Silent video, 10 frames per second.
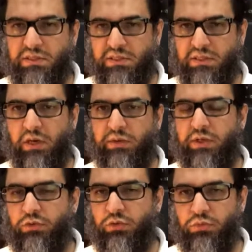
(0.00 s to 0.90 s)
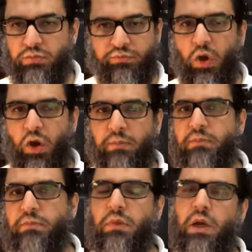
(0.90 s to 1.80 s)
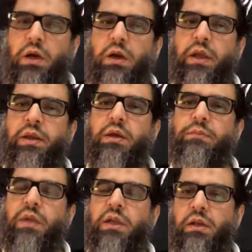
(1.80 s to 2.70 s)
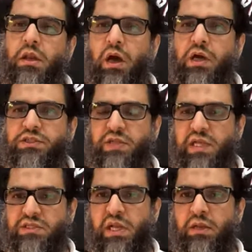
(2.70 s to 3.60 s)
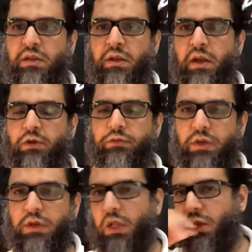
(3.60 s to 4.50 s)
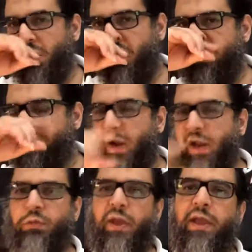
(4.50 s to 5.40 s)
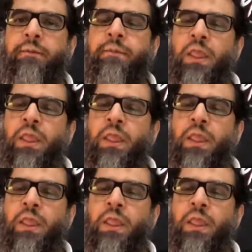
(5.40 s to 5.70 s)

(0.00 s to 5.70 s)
started to form in a large extent, in a kind of a codified way.